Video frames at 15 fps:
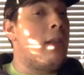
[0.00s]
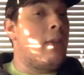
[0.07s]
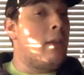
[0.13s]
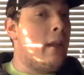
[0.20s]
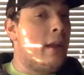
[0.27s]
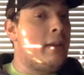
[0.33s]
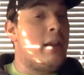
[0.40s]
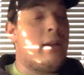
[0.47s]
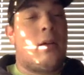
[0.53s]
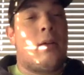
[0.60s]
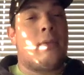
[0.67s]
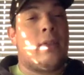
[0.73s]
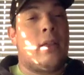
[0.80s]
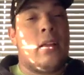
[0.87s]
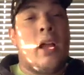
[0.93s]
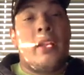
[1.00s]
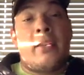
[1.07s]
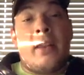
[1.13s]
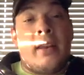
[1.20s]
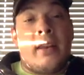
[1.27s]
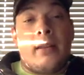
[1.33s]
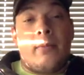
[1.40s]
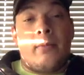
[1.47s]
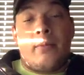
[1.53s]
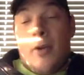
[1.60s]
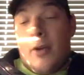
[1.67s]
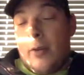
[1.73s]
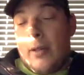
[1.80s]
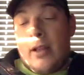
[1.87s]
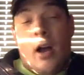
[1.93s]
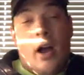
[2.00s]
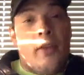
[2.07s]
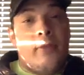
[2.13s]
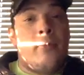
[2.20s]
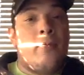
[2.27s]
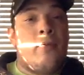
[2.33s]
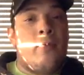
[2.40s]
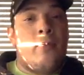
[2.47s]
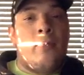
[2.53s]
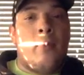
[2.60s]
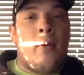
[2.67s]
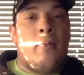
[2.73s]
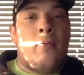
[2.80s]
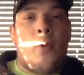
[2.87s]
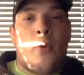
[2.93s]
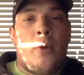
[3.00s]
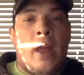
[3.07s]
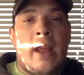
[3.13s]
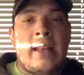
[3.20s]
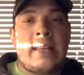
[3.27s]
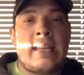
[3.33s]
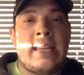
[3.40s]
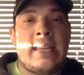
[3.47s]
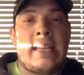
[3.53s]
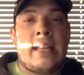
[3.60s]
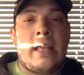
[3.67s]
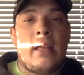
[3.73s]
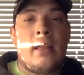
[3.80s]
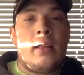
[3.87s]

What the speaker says: The gun didn't barely cost about $419.